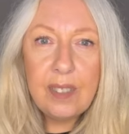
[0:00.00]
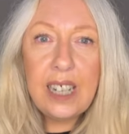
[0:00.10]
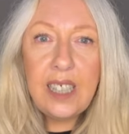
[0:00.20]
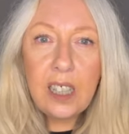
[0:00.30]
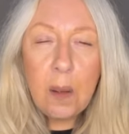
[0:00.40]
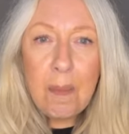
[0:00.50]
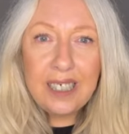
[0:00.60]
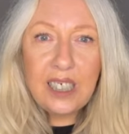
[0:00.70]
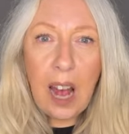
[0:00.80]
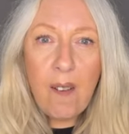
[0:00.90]
Another
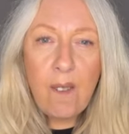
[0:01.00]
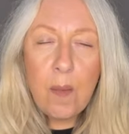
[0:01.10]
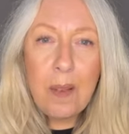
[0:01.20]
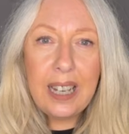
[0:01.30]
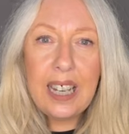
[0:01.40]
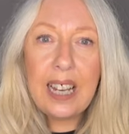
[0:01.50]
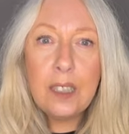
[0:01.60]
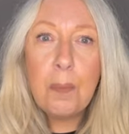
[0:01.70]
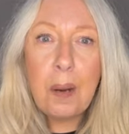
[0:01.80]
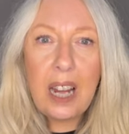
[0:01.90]
must have for me
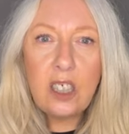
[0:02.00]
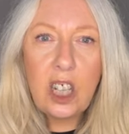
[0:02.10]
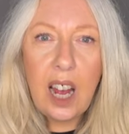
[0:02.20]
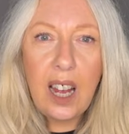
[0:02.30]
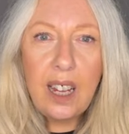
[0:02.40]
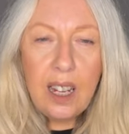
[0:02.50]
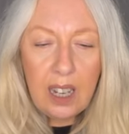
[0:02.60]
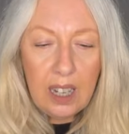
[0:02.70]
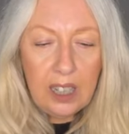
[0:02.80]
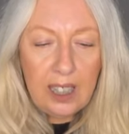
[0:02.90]
is blusher.
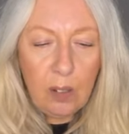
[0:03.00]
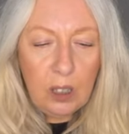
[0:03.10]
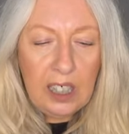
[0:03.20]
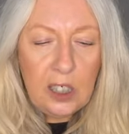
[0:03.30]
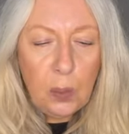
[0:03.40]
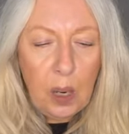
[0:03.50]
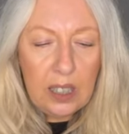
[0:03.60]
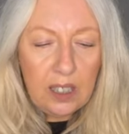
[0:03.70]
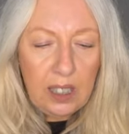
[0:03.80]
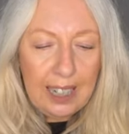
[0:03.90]
Now this
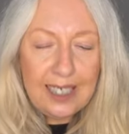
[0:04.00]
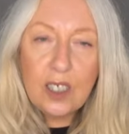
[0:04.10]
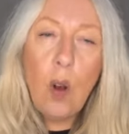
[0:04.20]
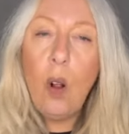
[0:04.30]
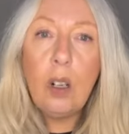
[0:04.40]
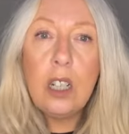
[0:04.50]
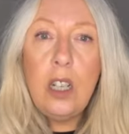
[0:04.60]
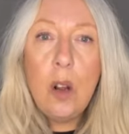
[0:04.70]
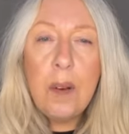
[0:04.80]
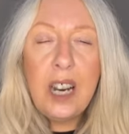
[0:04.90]
one is called
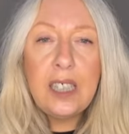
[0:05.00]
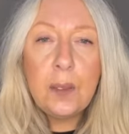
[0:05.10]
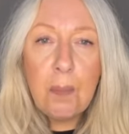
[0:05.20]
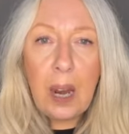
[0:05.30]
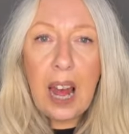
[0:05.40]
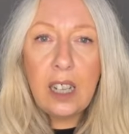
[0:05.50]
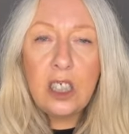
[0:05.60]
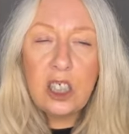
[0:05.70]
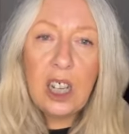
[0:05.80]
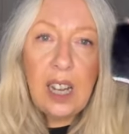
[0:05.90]
Luminous
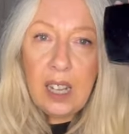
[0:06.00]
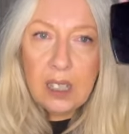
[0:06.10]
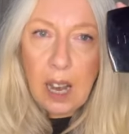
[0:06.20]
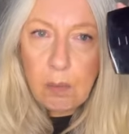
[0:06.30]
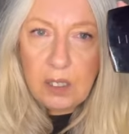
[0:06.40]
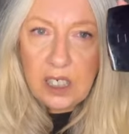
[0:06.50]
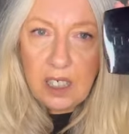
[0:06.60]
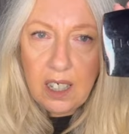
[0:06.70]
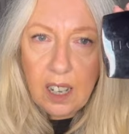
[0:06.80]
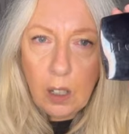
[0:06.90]
Blush. Comes in
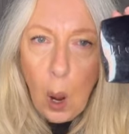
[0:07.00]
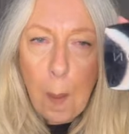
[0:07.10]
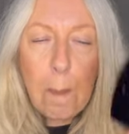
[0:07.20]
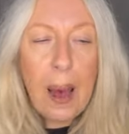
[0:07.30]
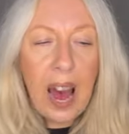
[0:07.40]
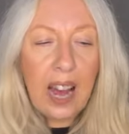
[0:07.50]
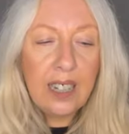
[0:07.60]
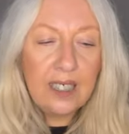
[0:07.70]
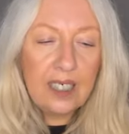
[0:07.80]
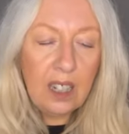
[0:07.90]
a little
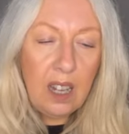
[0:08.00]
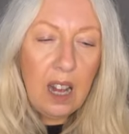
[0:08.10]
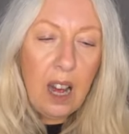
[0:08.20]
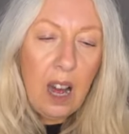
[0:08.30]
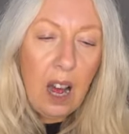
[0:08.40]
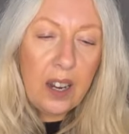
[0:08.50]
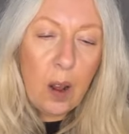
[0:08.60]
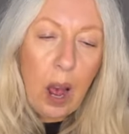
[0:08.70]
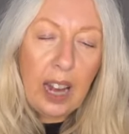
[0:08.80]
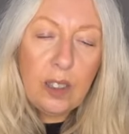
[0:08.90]
compact.
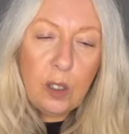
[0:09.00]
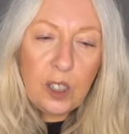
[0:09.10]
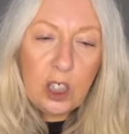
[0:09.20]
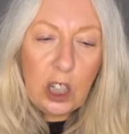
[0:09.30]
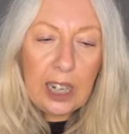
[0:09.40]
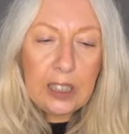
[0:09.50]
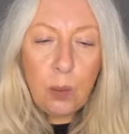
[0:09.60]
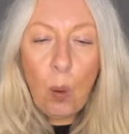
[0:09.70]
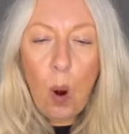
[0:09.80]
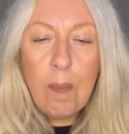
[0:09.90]
Now I use the shade
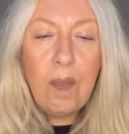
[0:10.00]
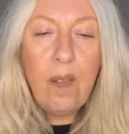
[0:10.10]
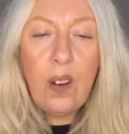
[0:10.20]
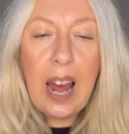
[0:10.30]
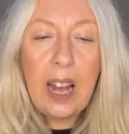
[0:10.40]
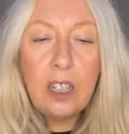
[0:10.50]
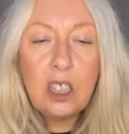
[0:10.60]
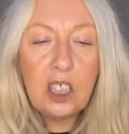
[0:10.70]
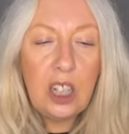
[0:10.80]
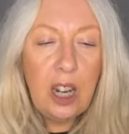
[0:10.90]
Warm
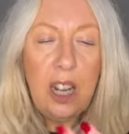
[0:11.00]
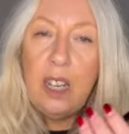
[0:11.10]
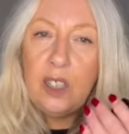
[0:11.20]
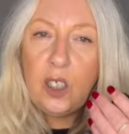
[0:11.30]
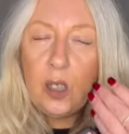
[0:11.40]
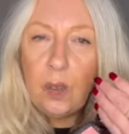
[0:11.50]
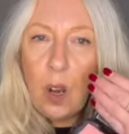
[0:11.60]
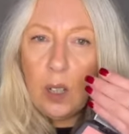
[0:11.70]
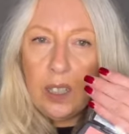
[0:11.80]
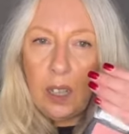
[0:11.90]
Flush so you've
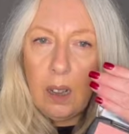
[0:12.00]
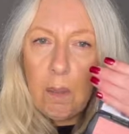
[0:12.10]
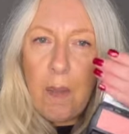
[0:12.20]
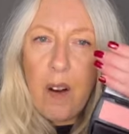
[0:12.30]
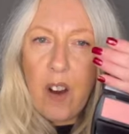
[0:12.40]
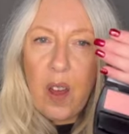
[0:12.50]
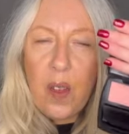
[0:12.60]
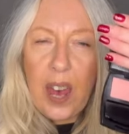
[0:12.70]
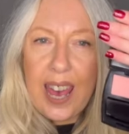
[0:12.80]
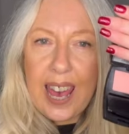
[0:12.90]
got your little mirror
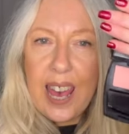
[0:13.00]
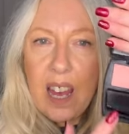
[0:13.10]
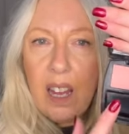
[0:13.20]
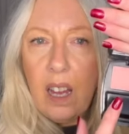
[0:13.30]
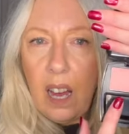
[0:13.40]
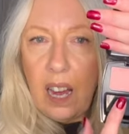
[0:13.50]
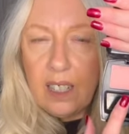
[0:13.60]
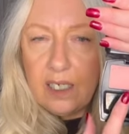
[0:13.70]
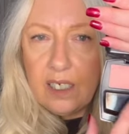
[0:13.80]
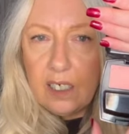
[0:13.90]
there
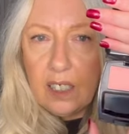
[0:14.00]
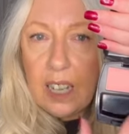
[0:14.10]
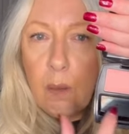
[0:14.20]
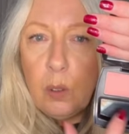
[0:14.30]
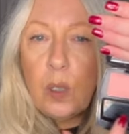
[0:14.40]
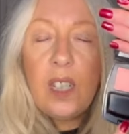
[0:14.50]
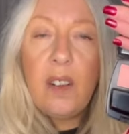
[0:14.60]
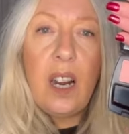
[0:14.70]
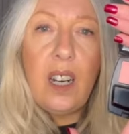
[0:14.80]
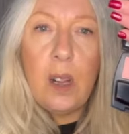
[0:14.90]
and it comes with
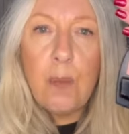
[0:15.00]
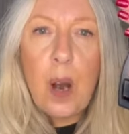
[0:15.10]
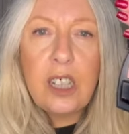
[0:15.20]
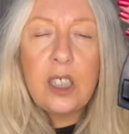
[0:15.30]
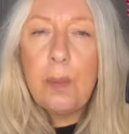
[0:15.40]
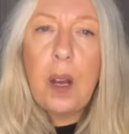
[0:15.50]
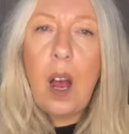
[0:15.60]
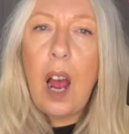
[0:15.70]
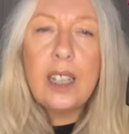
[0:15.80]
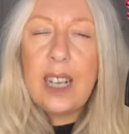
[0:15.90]
a little brush, but
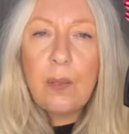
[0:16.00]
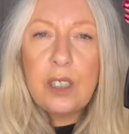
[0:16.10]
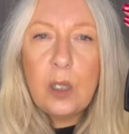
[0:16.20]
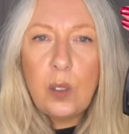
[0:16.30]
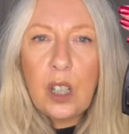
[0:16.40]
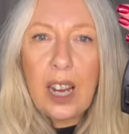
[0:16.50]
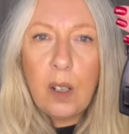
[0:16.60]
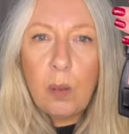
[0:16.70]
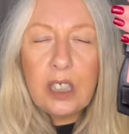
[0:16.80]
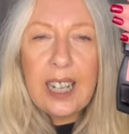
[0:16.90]
I never use that. I
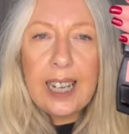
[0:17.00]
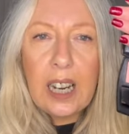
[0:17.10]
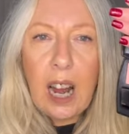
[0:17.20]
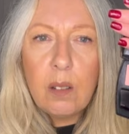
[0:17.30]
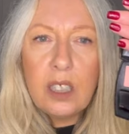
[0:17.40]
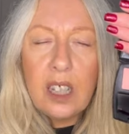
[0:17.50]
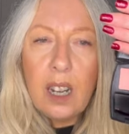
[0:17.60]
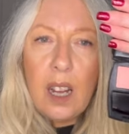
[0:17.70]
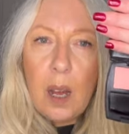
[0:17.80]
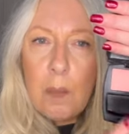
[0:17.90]
always take it out.
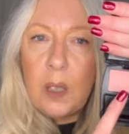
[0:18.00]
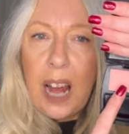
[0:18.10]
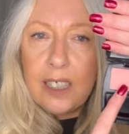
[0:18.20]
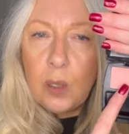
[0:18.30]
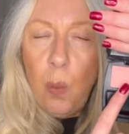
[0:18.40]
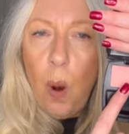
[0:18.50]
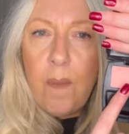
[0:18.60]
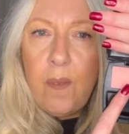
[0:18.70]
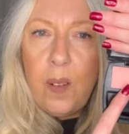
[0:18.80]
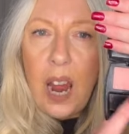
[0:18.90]
But that's
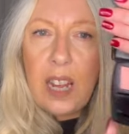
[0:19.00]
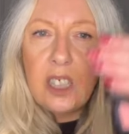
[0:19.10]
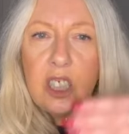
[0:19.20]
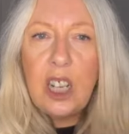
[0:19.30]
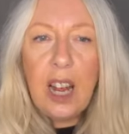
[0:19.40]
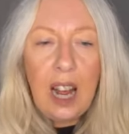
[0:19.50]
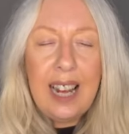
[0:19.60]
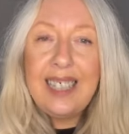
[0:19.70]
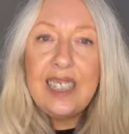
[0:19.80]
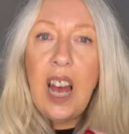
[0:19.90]
Warm Flush.
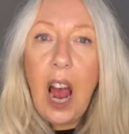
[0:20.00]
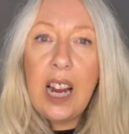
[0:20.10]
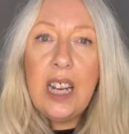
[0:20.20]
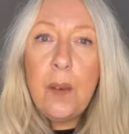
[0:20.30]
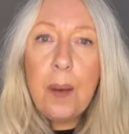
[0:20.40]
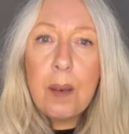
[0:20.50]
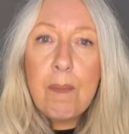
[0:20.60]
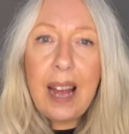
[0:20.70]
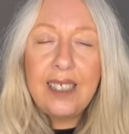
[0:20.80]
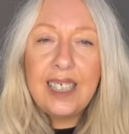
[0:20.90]
It's highly
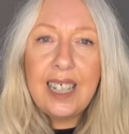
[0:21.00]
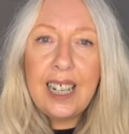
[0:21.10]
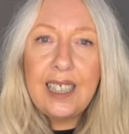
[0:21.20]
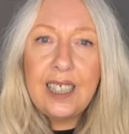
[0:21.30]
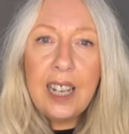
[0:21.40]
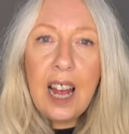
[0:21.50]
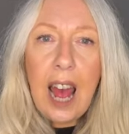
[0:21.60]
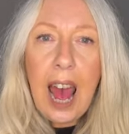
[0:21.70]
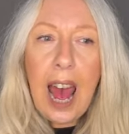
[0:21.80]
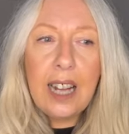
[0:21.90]
pigmented
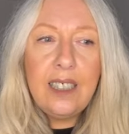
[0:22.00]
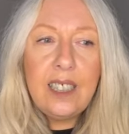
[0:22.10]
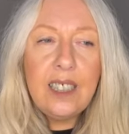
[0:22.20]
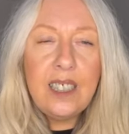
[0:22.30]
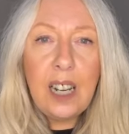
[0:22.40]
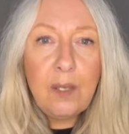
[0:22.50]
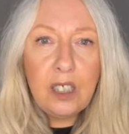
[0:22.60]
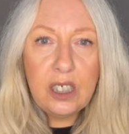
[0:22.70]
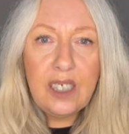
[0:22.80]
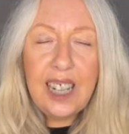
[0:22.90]
and it
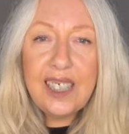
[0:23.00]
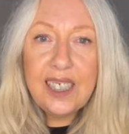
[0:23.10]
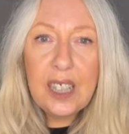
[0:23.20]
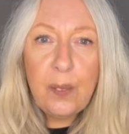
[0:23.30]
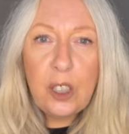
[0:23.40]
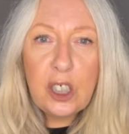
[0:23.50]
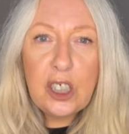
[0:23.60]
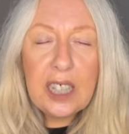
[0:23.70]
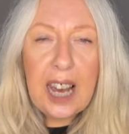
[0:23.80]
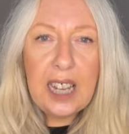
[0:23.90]
does, does give your
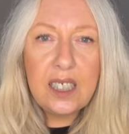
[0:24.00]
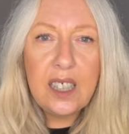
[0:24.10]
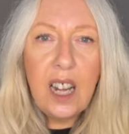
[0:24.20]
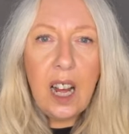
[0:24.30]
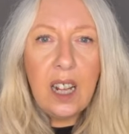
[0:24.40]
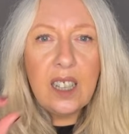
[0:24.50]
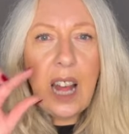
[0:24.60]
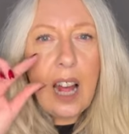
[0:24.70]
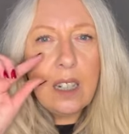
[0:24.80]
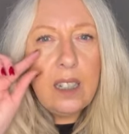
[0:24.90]
skin
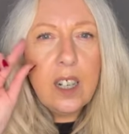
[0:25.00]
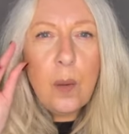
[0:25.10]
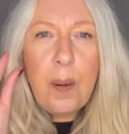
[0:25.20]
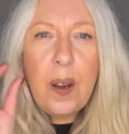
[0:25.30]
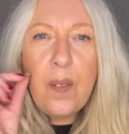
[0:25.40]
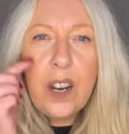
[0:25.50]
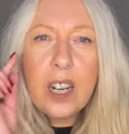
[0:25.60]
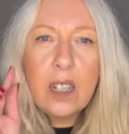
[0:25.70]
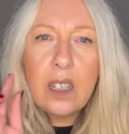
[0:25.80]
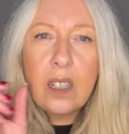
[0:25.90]
that little bit of
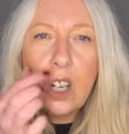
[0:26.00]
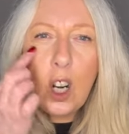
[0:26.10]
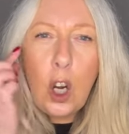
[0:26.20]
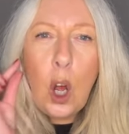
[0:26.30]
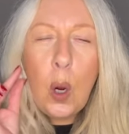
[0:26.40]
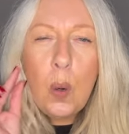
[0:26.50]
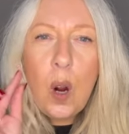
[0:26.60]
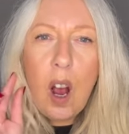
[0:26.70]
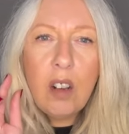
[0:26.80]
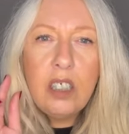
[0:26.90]
a
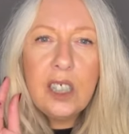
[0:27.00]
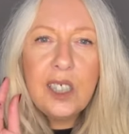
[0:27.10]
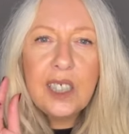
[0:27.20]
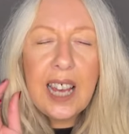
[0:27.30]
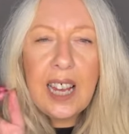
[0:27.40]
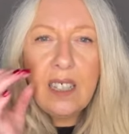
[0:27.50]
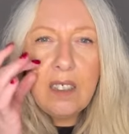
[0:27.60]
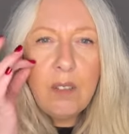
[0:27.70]
glow on your skin.